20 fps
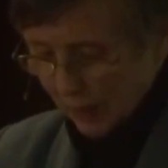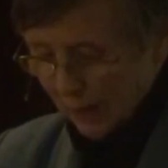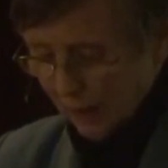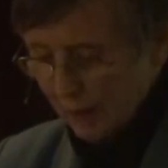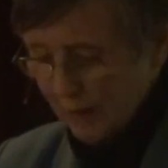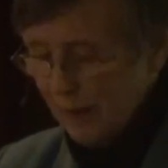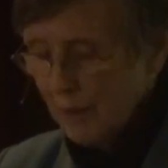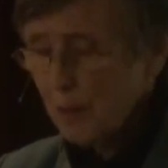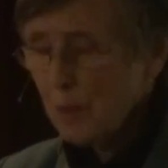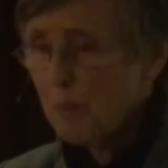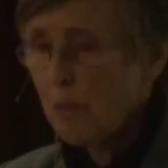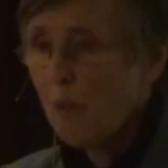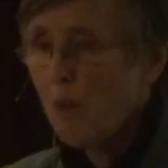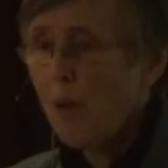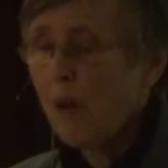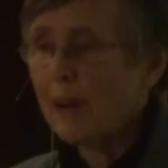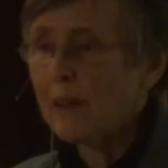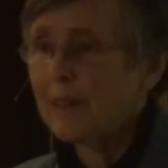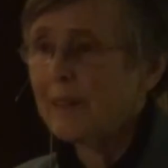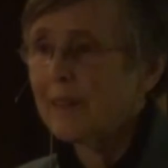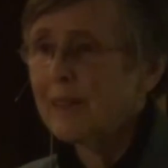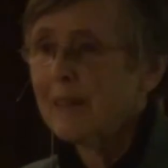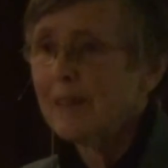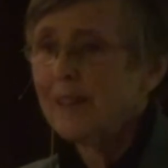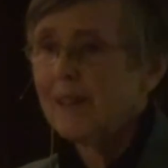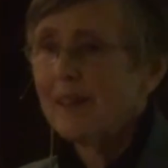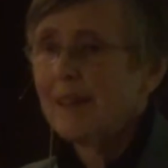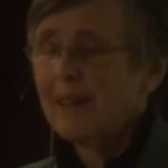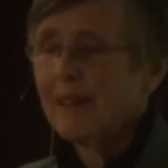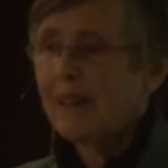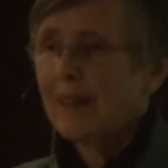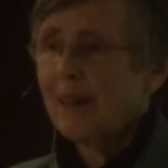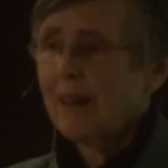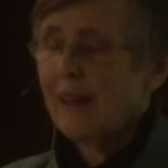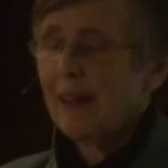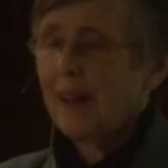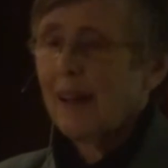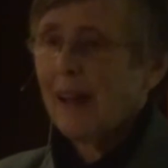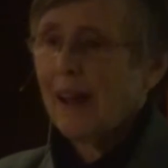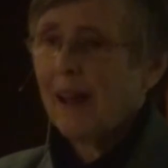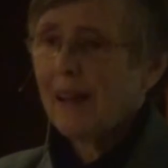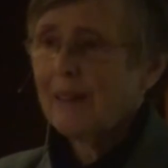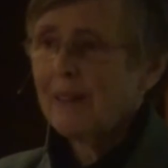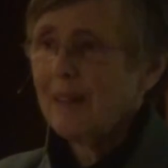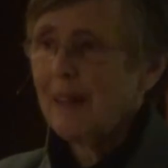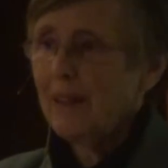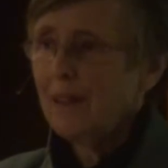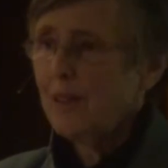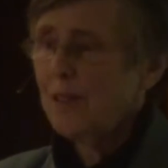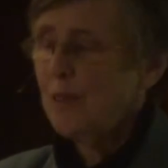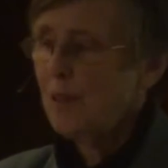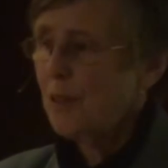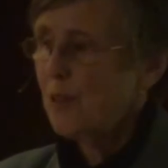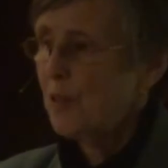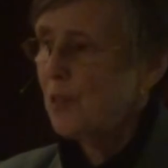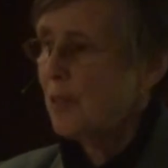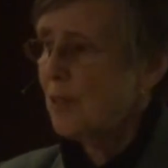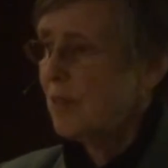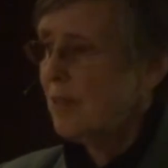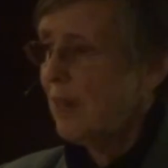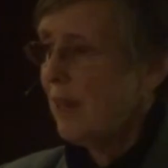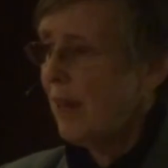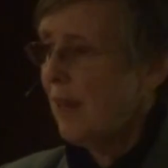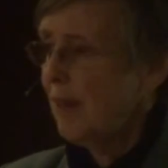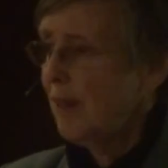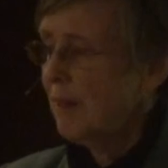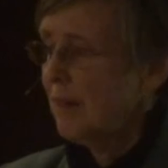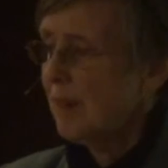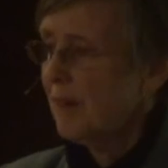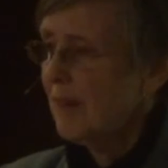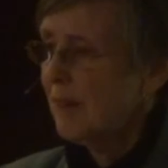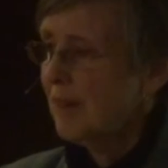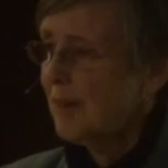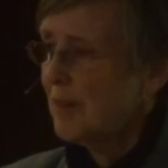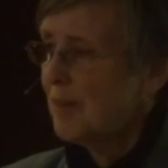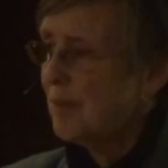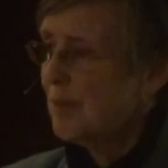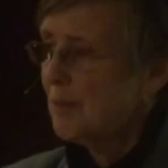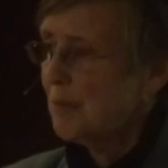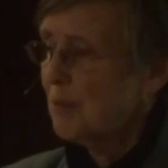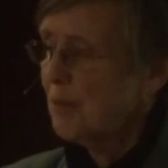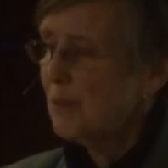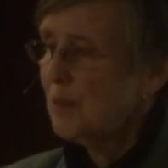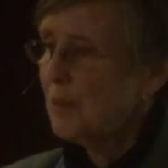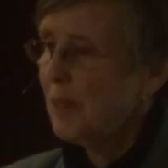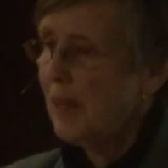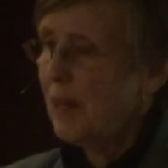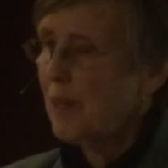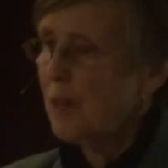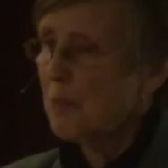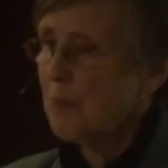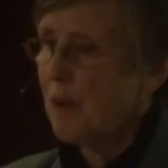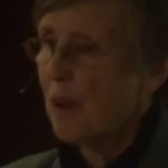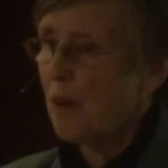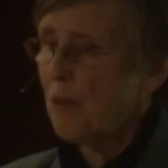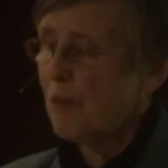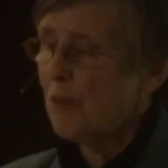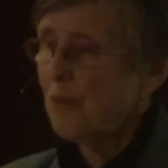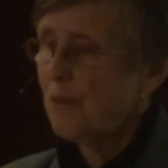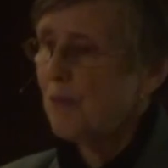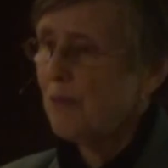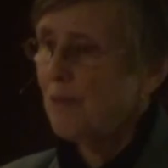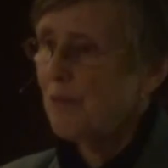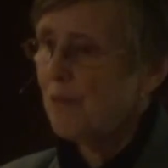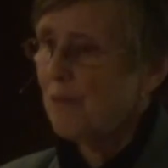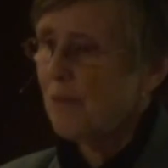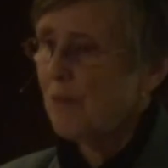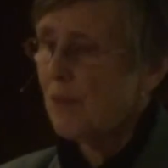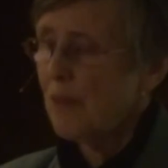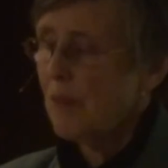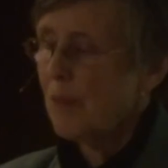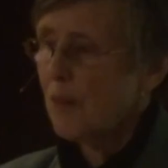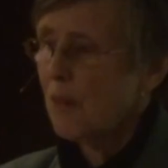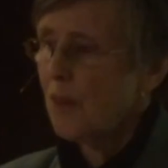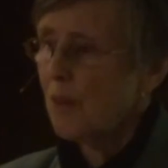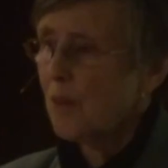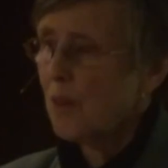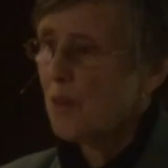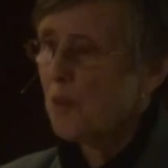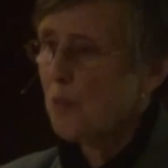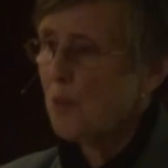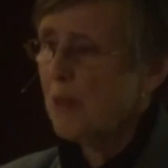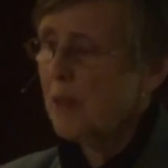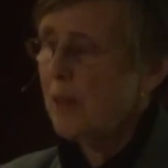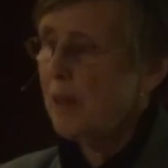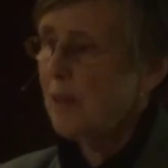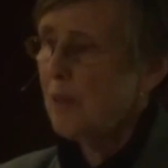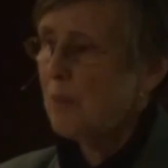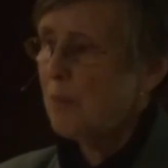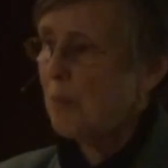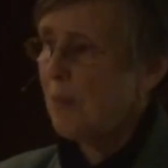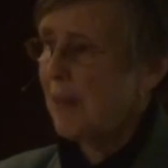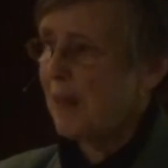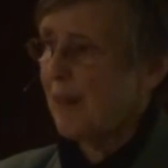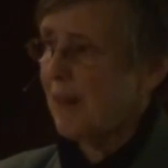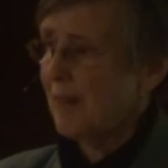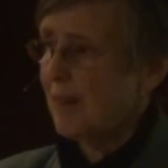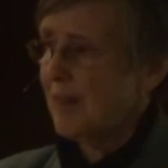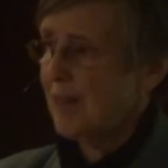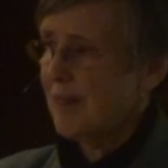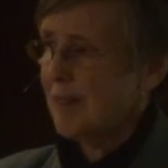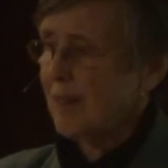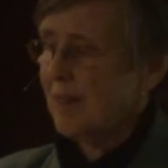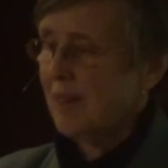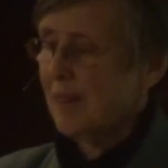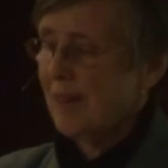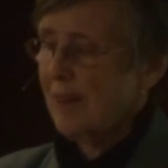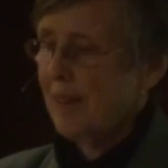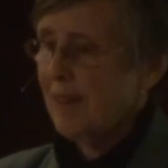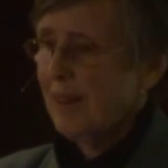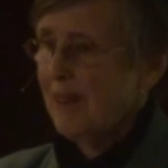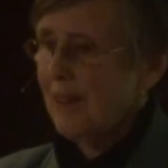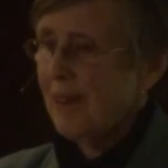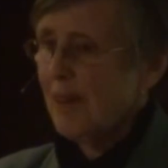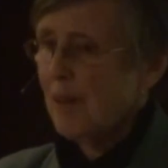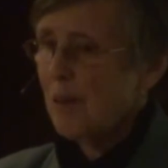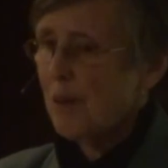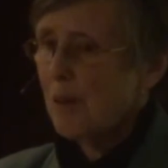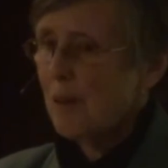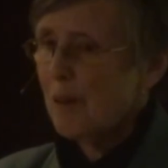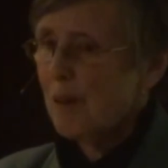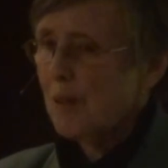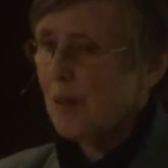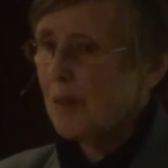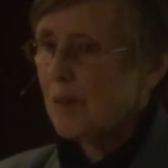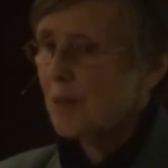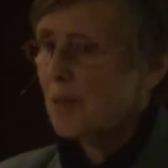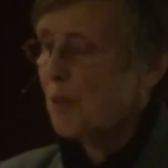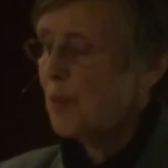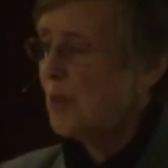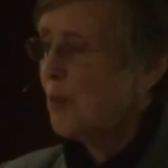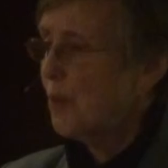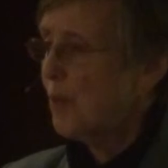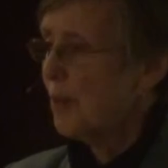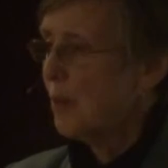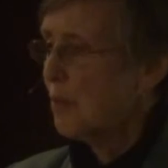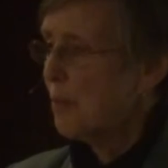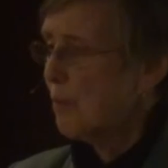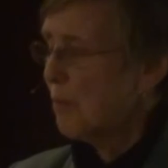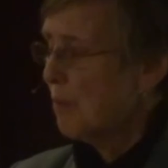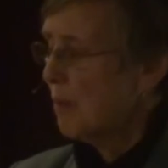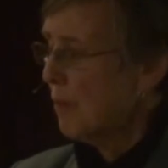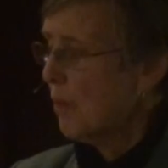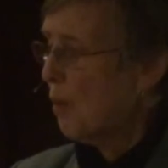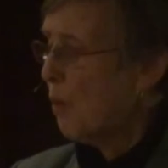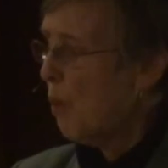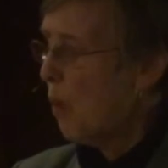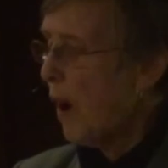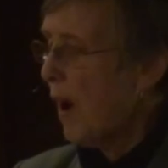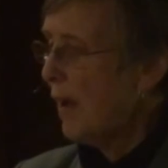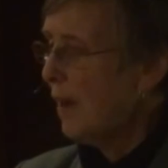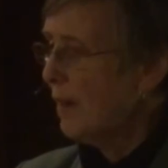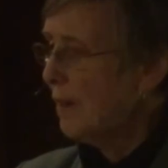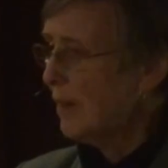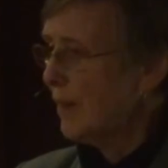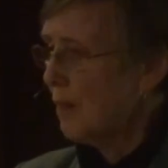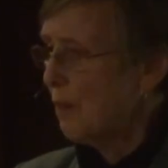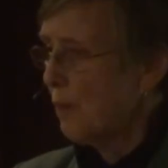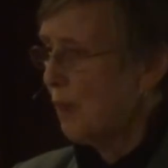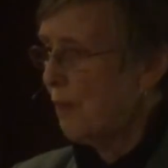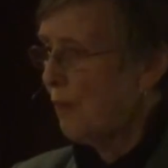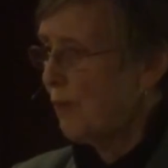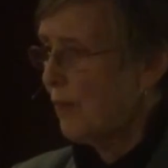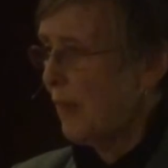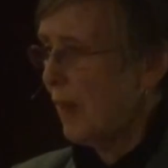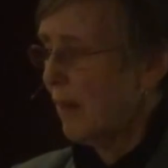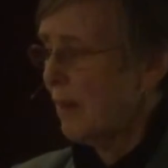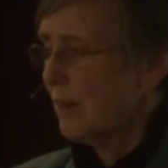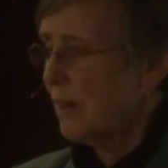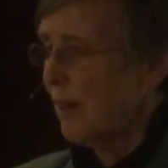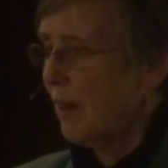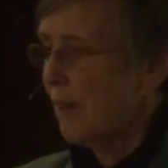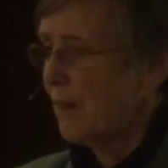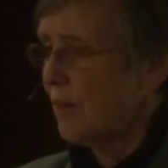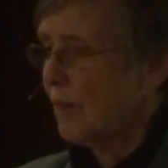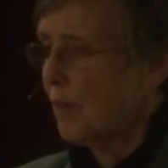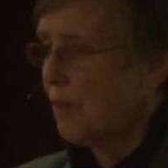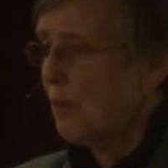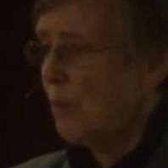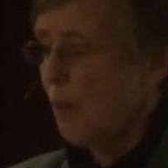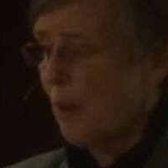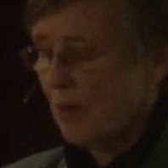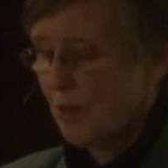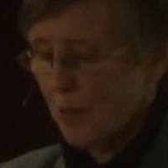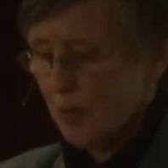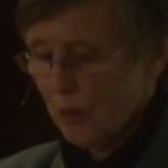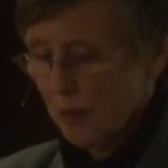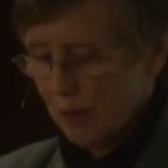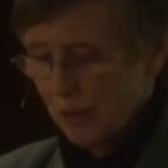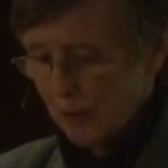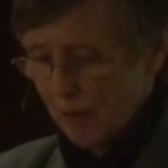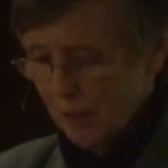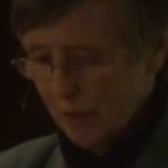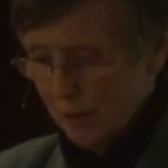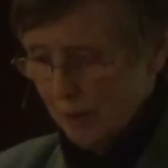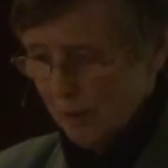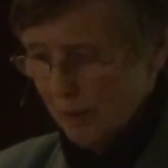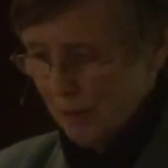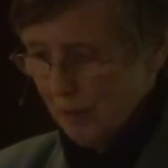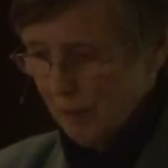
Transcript: At this point, I'd like you to just we'll take about 3 minutes so you can quietly reflect on the questions.